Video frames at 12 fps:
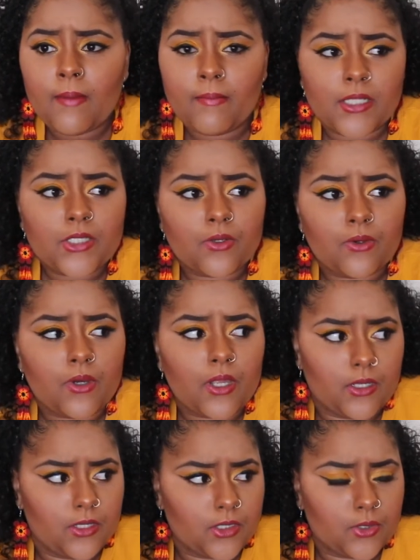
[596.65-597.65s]
mental
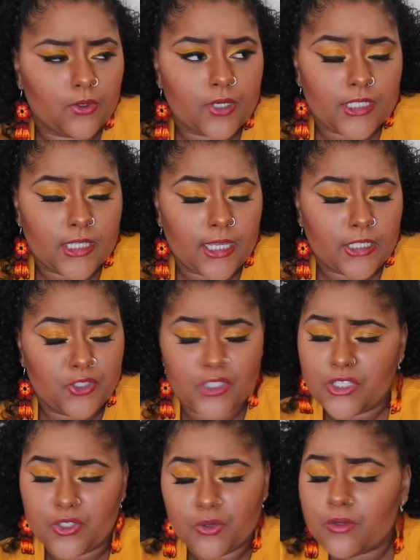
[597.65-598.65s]
disorders that they
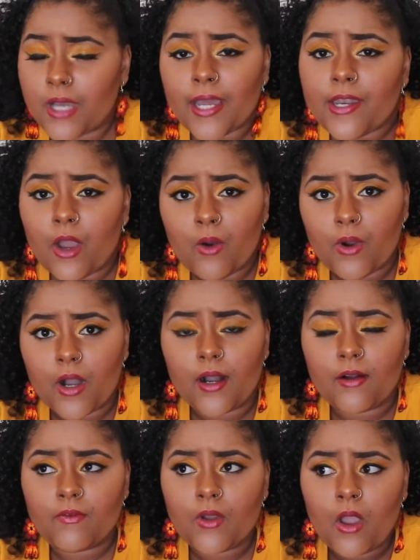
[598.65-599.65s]
just do not know
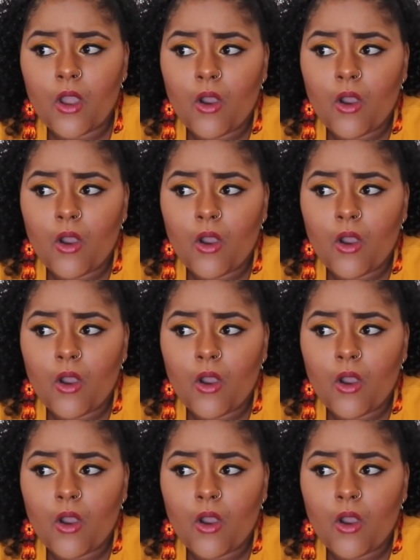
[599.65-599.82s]
of,